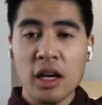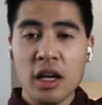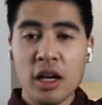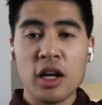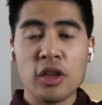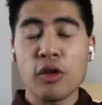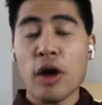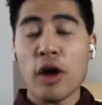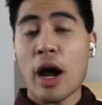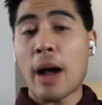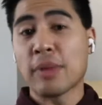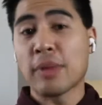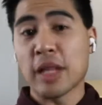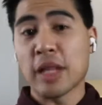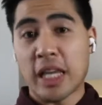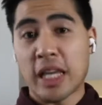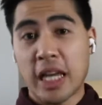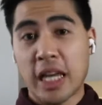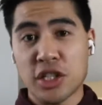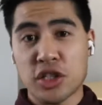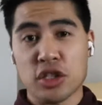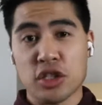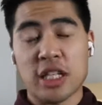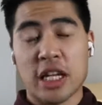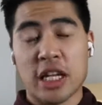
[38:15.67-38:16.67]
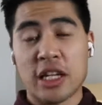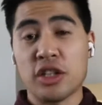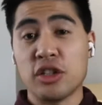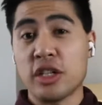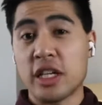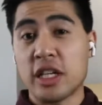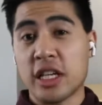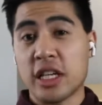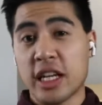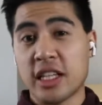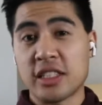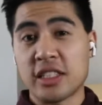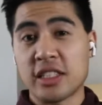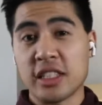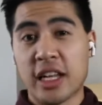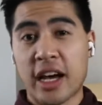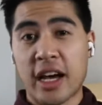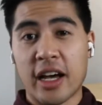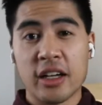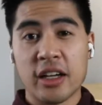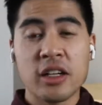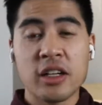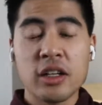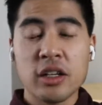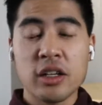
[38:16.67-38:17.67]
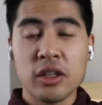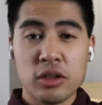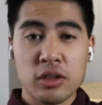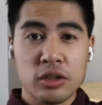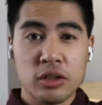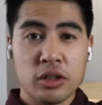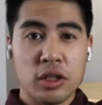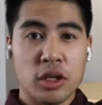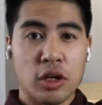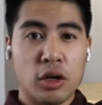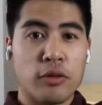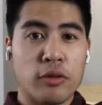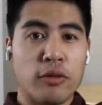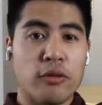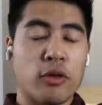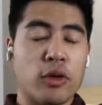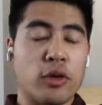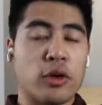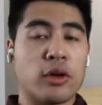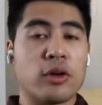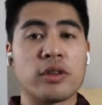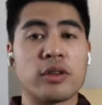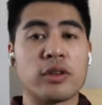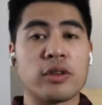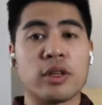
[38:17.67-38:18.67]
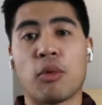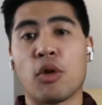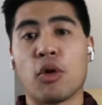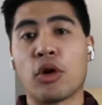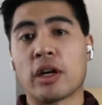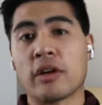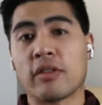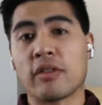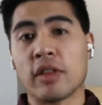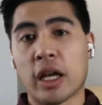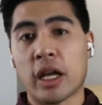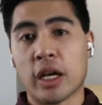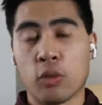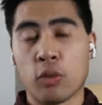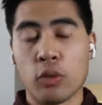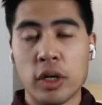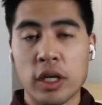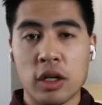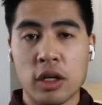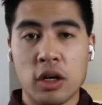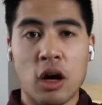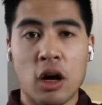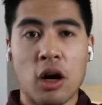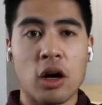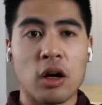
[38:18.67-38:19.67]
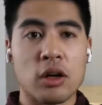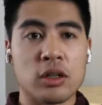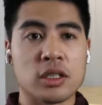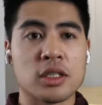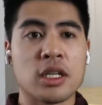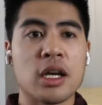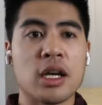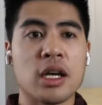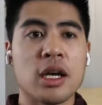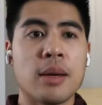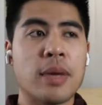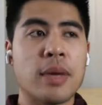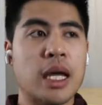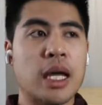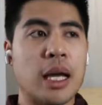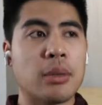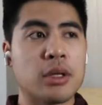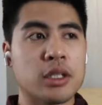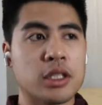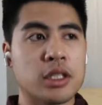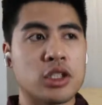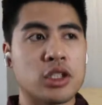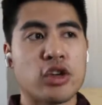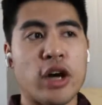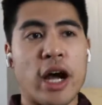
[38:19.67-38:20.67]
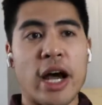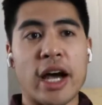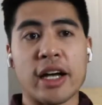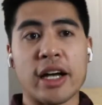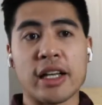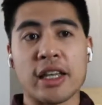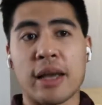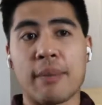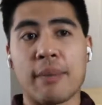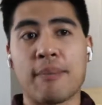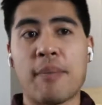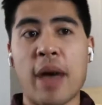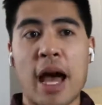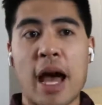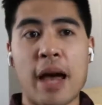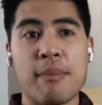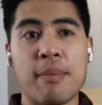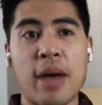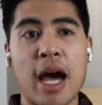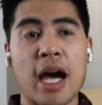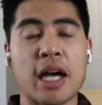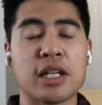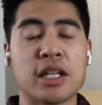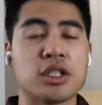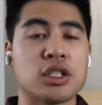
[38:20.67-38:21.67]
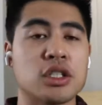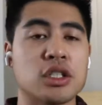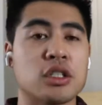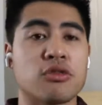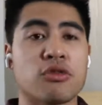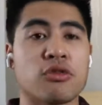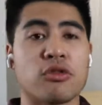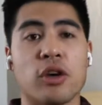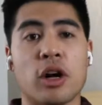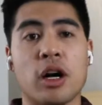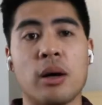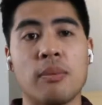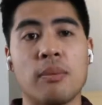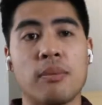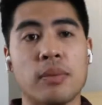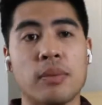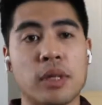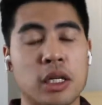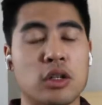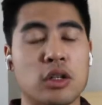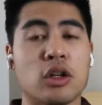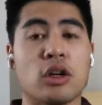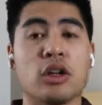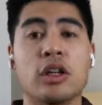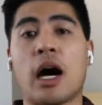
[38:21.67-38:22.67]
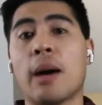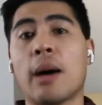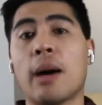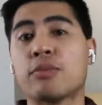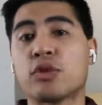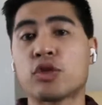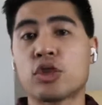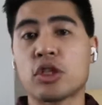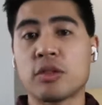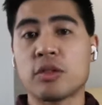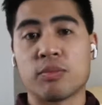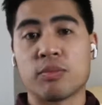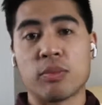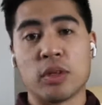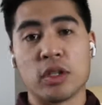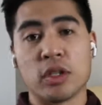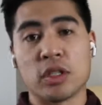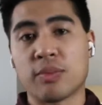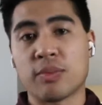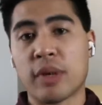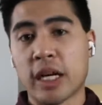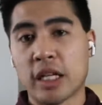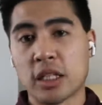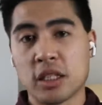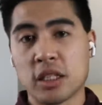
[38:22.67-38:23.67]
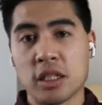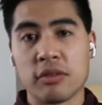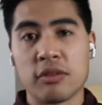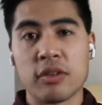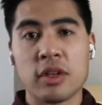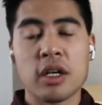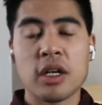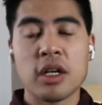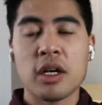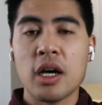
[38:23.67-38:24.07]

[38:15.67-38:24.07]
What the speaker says: other applications that you did hinted at, for the point of like recalls, being able to track like bad batches from, the upstream perspective,